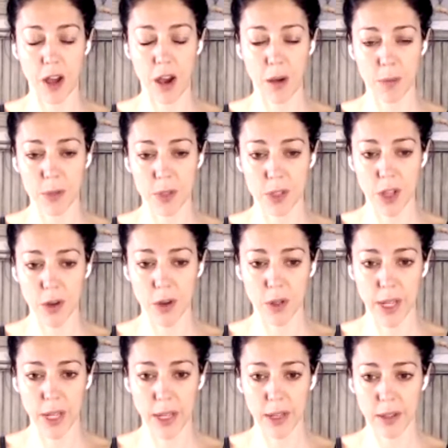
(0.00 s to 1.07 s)
up
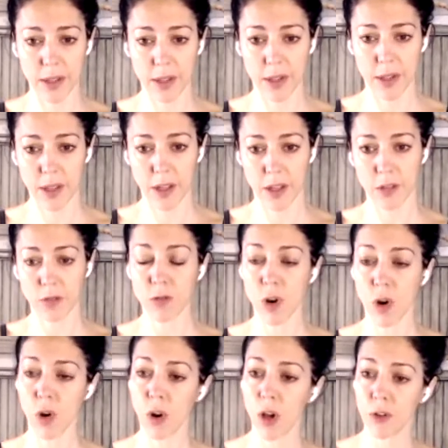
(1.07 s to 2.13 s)
slowly.
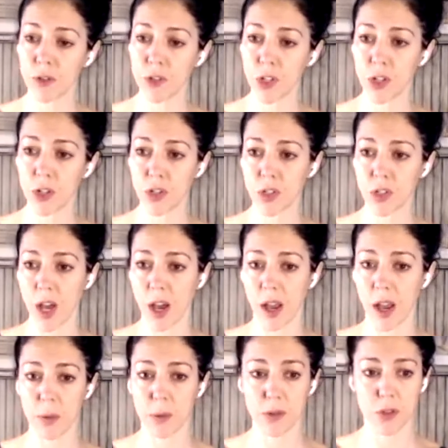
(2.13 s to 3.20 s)
Roll off to your
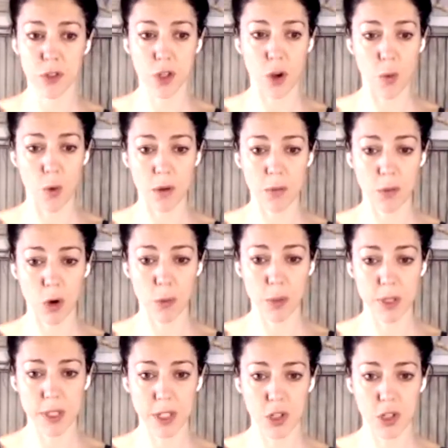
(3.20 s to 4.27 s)
side. We've just got one more
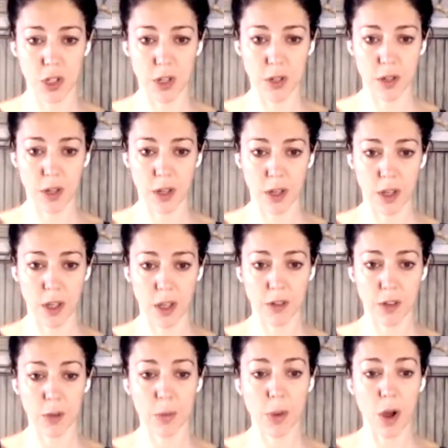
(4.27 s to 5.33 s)
position
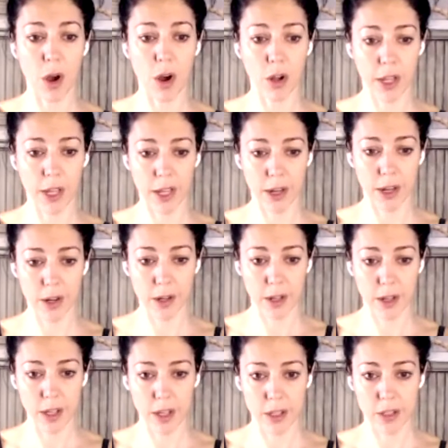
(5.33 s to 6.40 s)
for the block here.
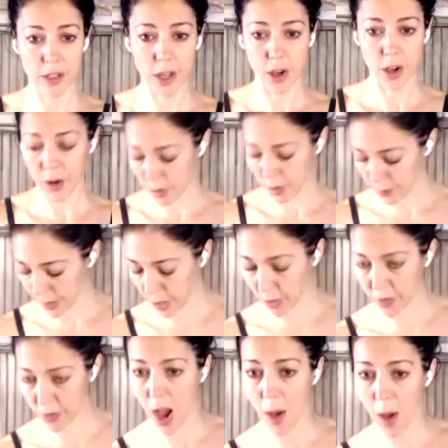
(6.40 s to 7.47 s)
So it'll be on
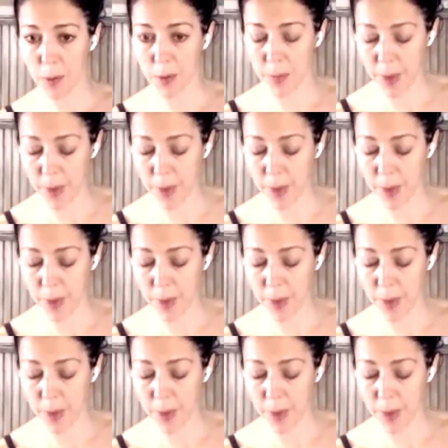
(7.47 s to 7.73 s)
the upper